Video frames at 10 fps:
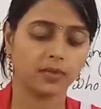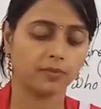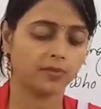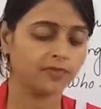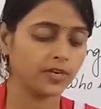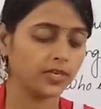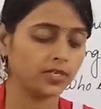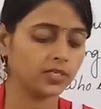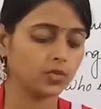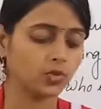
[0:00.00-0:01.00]
I'm afraid
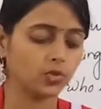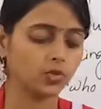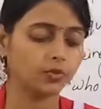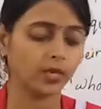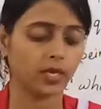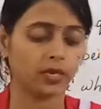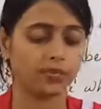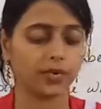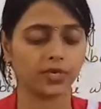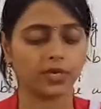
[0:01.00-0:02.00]
he is going to make a
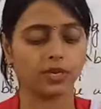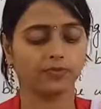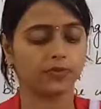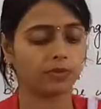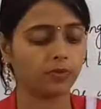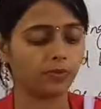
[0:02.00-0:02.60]
great deal of trouble